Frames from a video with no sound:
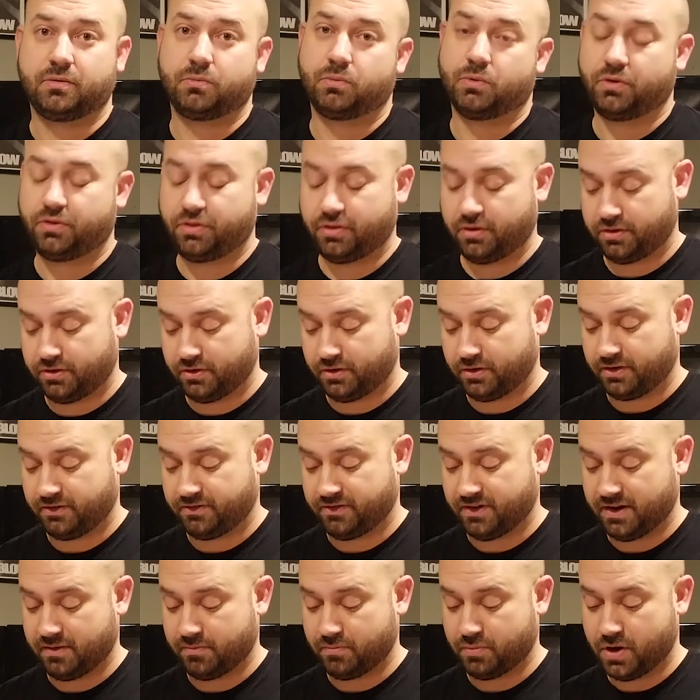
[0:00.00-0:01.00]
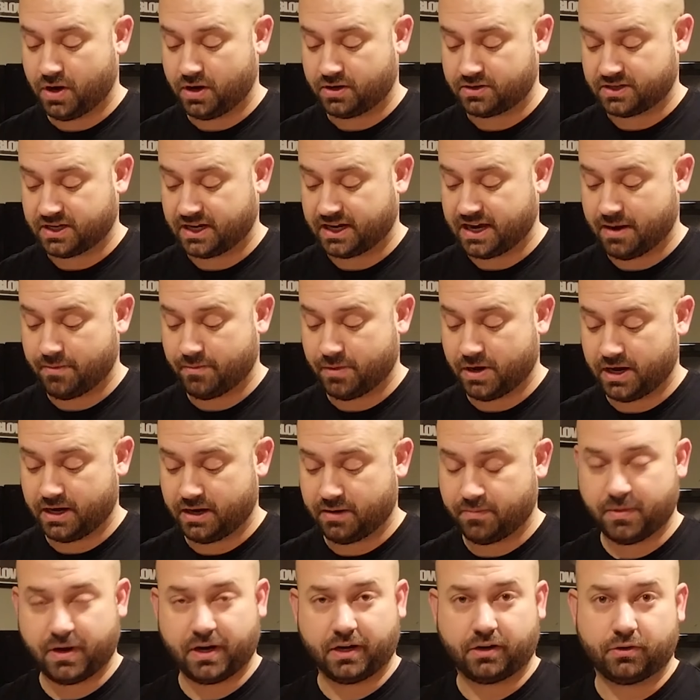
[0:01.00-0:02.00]
worth the $35. I got mine
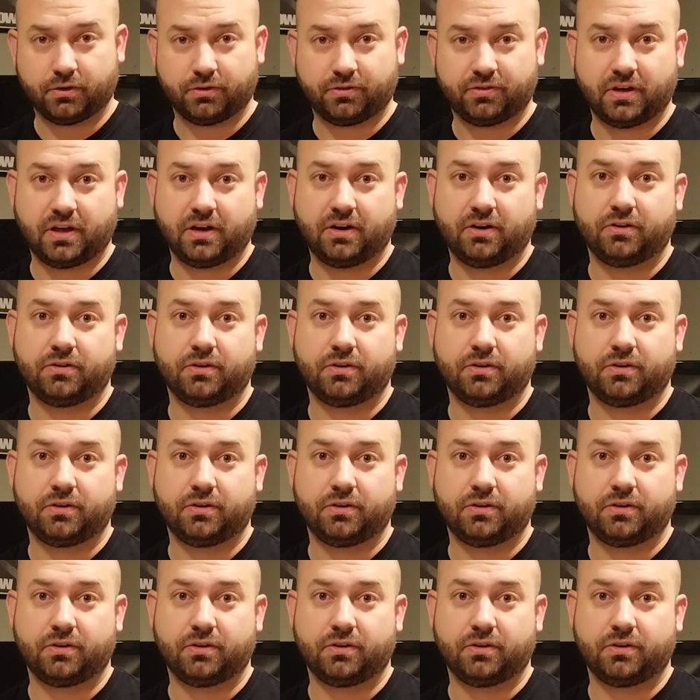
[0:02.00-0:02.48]
at Micro Center,